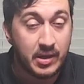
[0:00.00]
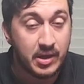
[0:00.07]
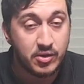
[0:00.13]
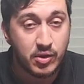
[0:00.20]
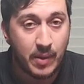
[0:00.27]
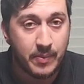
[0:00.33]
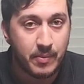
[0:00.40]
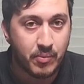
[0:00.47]
did
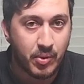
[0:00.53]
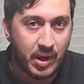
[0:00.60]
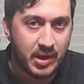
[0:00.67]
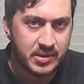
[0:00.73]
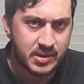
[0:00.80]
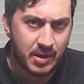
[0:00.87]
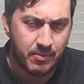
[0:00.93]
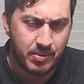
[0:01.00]
drop in
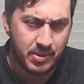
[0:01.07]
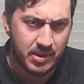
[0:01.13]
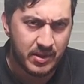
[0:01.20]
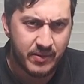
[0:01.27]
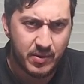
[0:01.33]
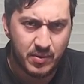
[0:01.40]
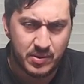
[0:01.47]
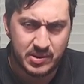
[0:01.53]
price. I believe
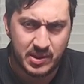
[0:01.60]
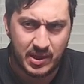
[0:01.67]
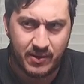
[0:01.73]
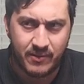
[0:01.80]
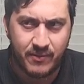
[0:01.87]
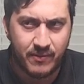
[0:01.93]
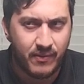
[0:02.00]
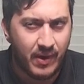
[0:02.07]
it was like
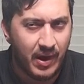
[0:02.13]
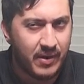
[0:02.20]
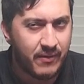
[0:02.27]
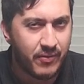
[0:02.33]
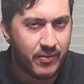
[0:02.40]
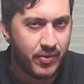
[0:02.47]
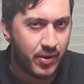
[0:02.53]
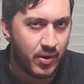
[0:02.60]

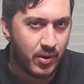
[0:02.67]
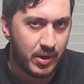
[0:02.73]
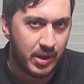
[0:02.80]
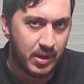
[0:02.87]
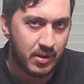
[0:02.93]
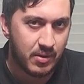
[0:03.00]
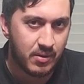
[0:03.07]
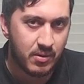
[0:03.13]

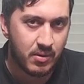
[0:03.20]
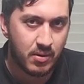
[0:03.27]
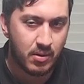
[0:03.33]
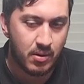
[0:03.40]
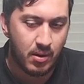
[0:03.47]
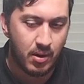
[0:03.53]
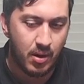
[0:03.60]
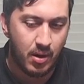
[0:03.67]
530
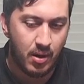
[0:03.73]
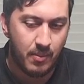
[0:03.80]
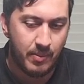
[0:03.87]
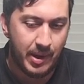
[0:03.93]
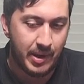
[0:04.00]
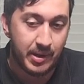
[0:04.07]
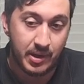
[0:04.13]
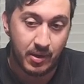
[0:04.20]
uh,
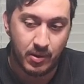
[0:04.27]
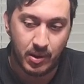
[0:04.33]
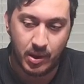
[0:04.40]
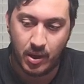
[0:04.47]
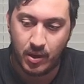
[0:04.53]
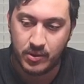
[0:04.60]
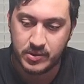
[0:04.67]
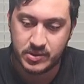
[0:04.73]
about a year
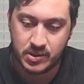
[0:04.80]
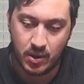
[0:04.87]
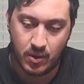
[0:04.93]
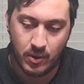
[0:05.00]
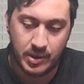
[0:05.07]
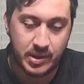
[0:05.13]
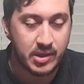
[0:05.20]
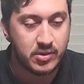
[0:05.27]
ago. So
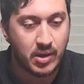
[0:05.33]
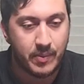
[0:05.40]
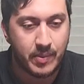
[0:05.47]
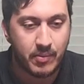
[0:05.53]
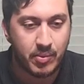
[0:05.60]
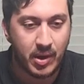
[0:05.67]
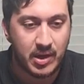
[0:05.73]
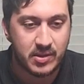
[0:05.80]
it did drop in
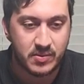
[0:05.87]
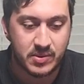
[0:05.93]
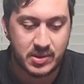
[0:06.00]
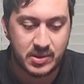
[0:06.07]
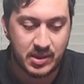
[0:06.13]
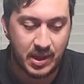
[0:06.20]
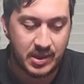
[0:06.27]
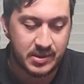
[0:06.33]
price, which is
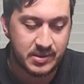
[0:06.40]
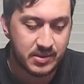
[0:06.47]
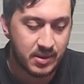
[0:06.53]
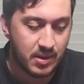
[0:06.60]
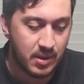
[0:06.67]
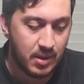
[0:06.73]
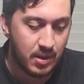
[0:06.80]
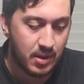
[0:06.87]
nice.
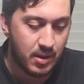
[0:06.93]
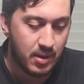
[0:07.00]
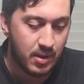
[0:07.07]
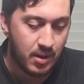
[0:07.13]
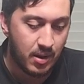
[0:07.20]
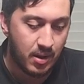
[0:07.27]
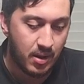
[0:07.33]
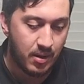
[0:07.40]

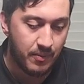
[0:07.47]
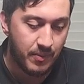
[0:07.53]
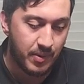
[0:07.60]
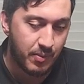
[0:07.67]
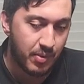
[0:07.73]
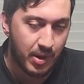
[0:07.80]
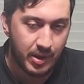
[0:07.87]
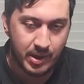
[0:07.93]
Um, they're
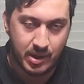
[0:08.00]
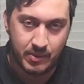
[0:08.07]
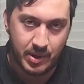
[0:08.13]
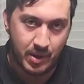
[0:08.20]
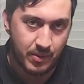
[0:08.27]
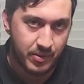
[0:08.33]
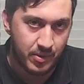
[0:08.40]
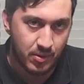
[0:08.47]
probably coming
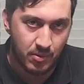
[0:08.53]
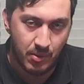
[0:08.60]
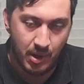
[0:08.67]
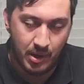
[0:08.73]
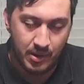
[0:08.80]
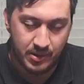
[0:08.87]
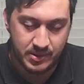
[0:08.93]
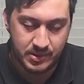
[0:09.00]
out with newer
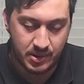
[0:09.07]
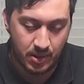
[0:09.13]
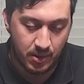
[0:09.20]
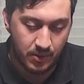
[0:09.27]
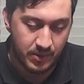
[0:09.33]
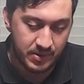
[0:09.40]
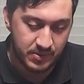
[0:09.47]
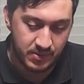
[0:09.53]
models, so
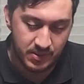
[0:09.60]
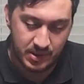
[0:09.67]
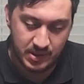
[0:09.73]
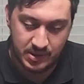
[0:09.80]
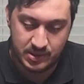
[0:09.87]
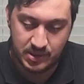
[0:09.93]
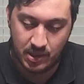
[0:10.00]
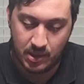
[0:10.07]
this one
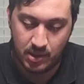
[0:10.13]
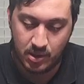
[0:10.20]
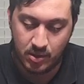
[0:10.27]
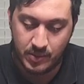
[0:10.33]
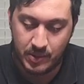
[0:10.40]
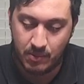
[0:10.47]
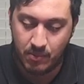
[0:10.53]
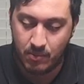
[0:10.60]
is a little
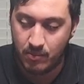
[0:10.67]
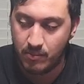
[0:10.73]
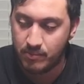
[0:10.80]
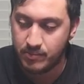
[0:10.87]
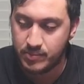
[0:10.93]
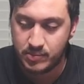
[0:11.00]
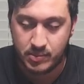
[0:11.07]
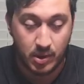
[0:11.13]
bit,
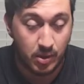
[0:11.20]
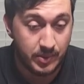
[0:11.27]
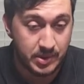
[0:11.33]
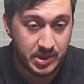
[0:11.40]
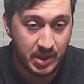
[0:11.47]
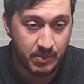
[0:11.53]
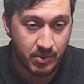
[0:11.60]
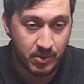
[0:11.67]
a little bit
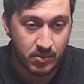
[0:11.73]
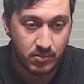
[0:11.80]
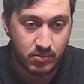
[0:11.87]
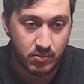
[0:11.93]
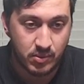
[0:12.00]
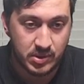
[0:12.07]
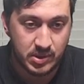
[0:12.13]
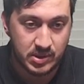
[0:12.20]
cheaper,
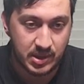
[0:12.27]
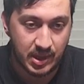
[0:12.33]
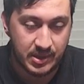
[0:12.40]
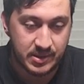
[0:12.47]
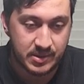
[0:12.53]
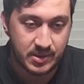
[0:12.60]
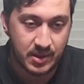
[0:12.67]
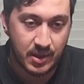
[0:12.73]
which is
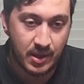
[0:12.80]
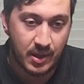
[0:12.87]
nice.